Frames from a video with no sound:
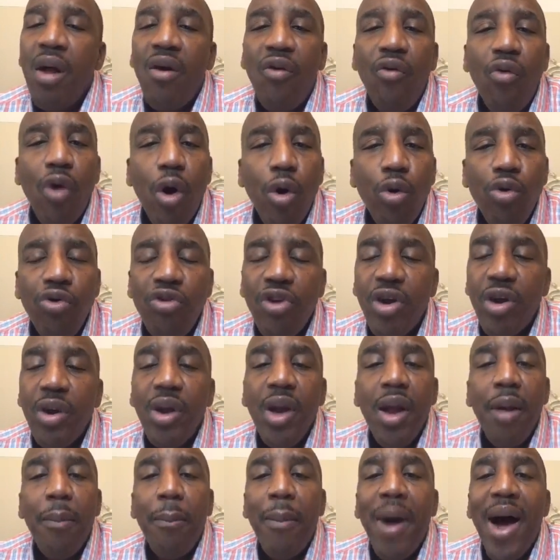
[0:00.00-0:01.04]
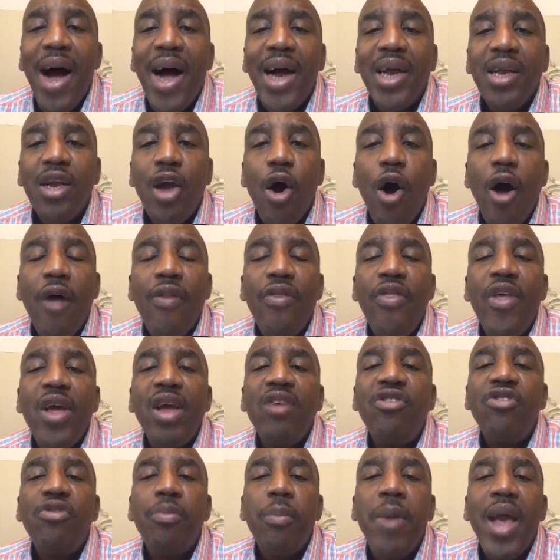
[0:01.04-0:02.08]
Rosa. My God,
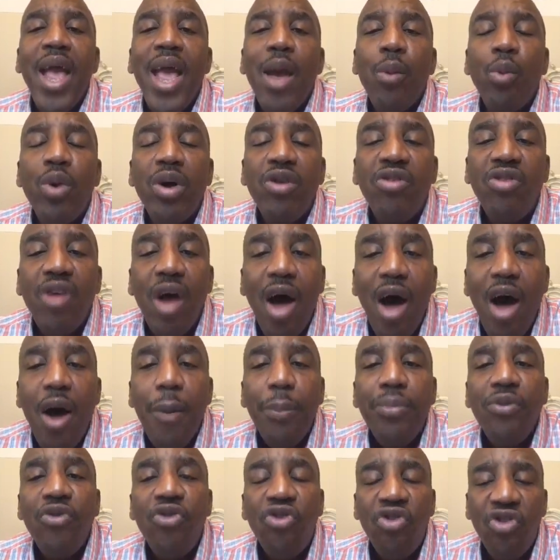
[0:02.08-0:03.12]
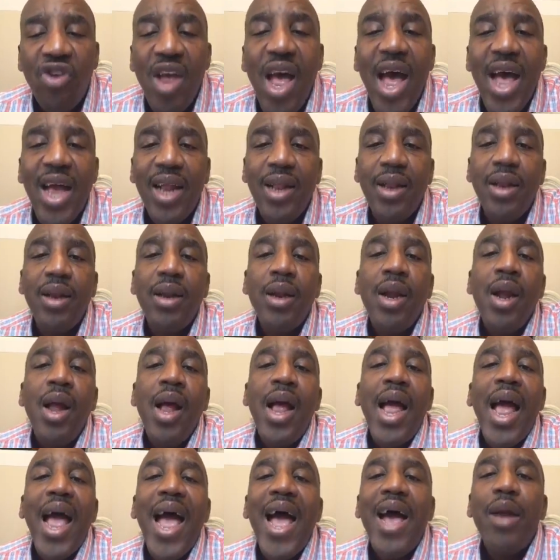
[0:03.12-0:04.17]
this man was upset
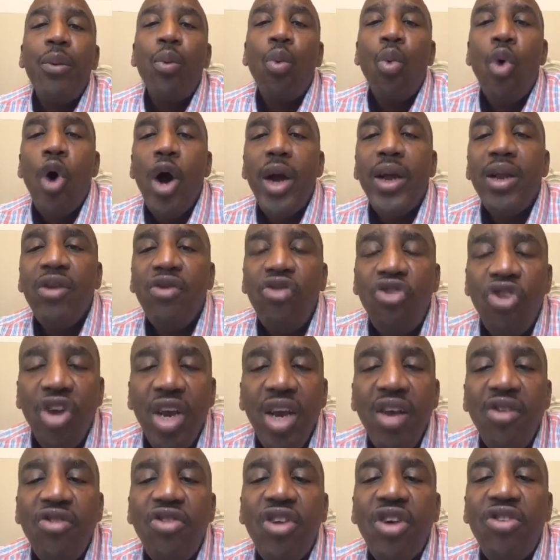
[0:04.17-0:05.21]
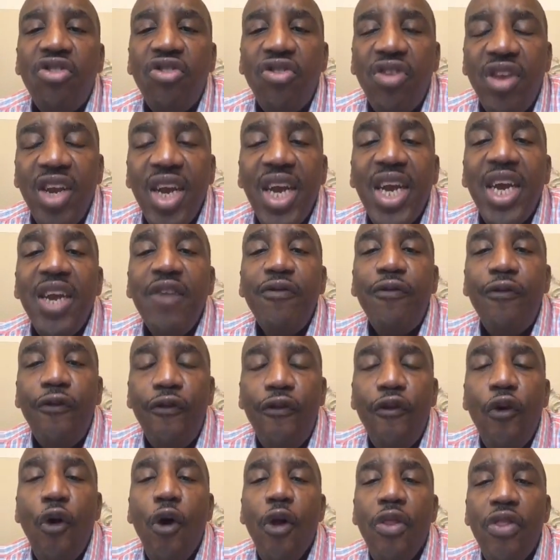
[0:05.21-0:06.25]
at what Jesus did
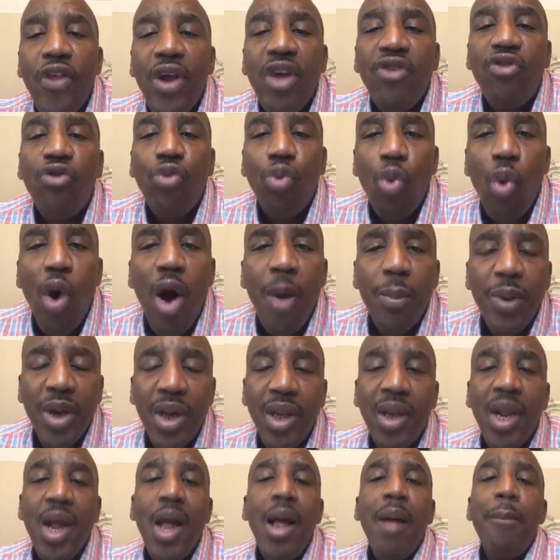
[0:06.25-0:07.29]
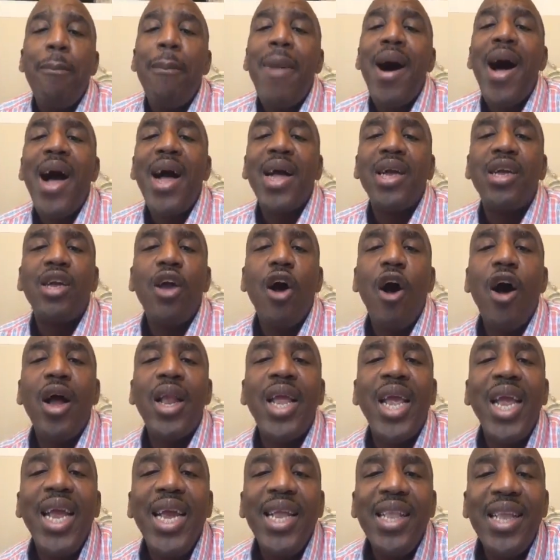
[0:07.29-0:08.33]
for this woman. My God,
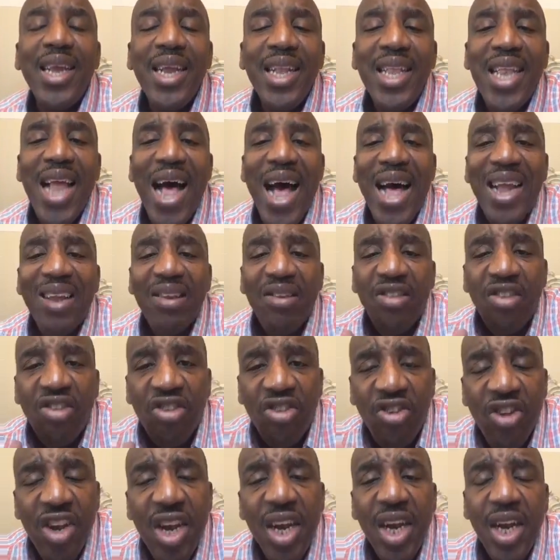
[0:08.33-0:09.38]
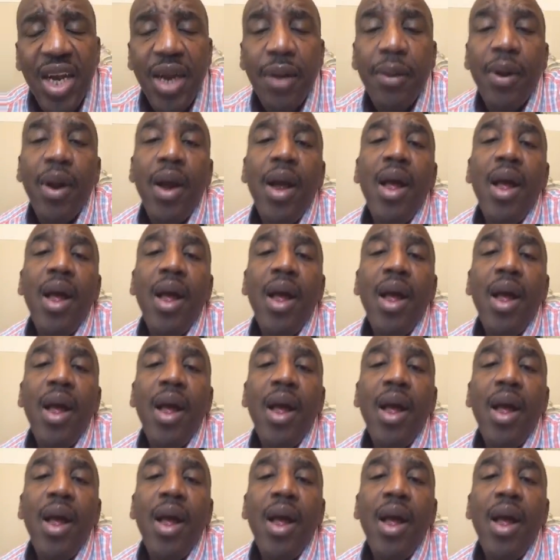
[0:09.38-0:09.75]
he did not see